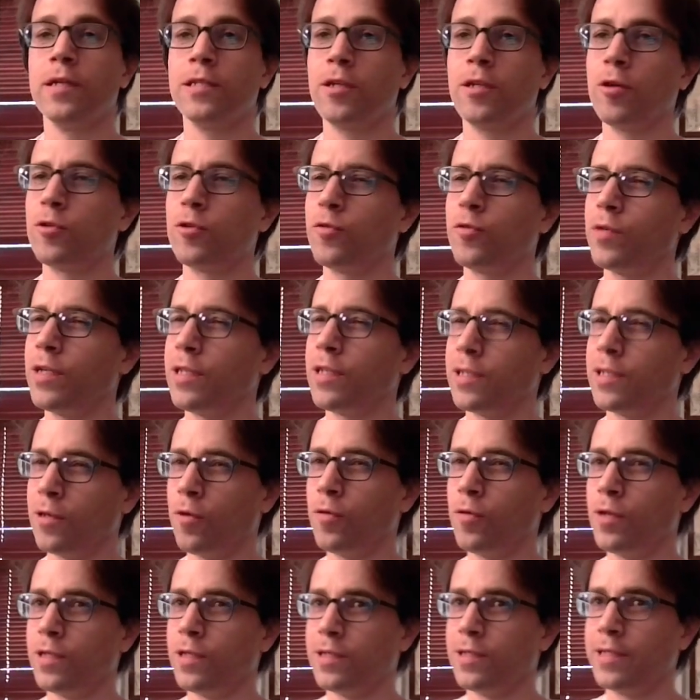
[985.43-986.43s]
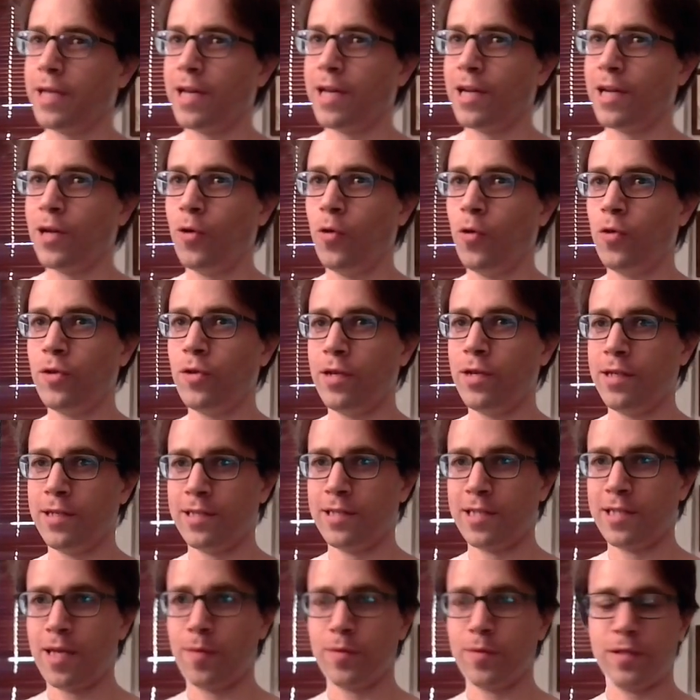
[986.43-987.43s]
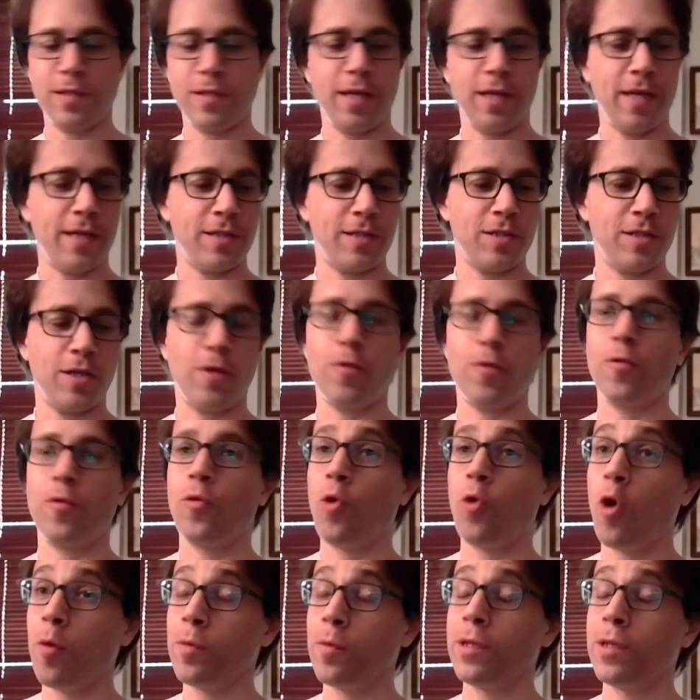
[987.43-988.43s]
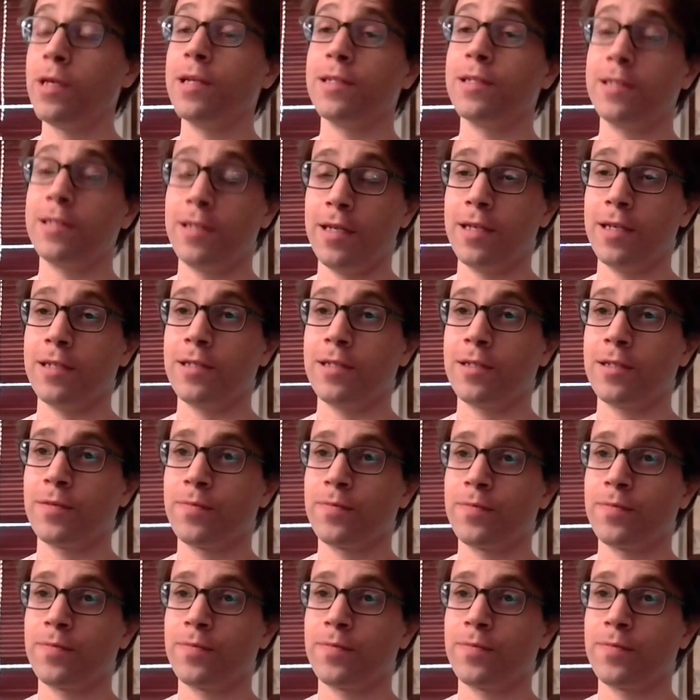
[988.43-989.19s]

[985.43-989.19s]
So it's really only the second chord that he does that mistake. So normally it's this.